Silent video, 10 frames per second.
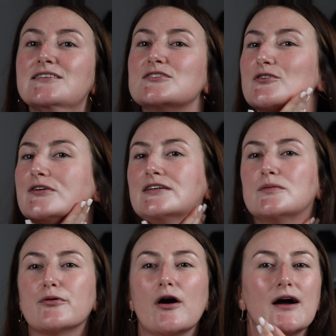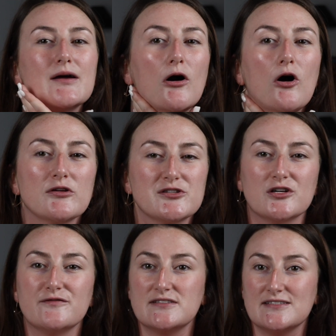So you need to prime all the
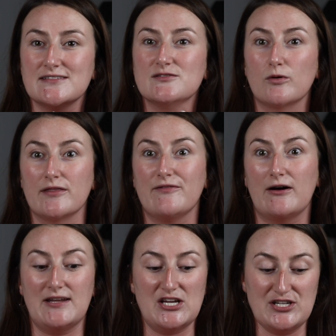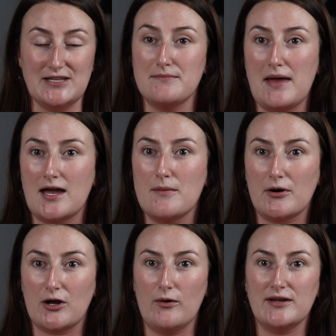surfaces where the foundation and the makeup
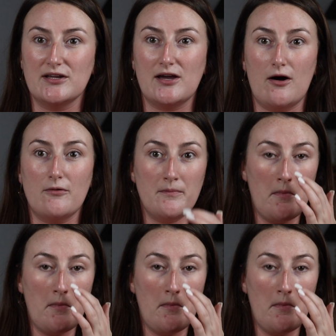are going to go.